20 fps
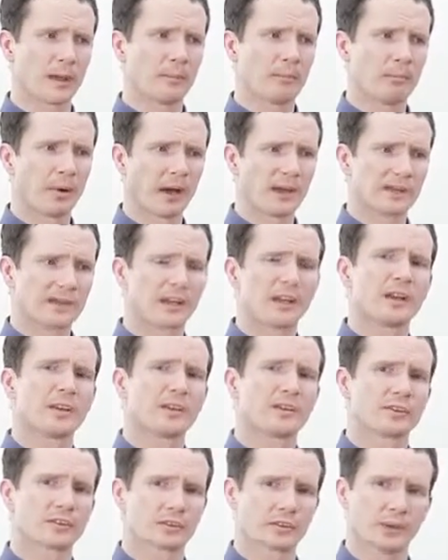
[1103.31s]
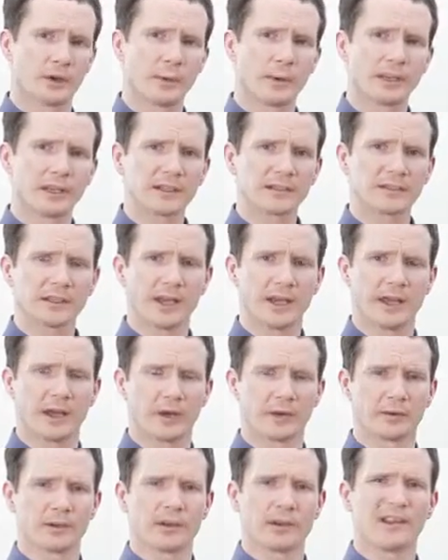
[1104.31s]
but slowing it
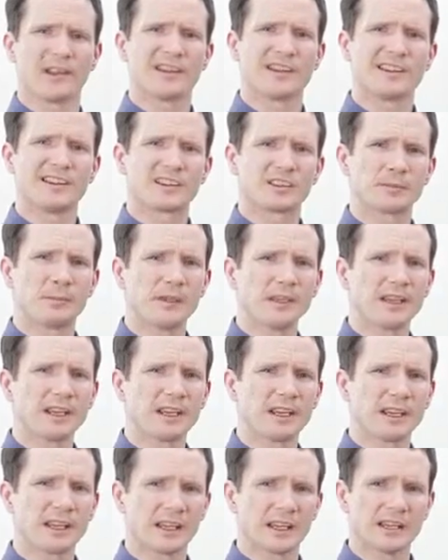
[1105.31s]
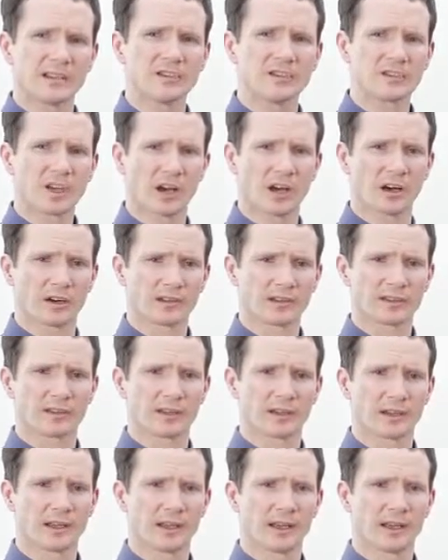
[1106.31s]
down, speaking in chunks,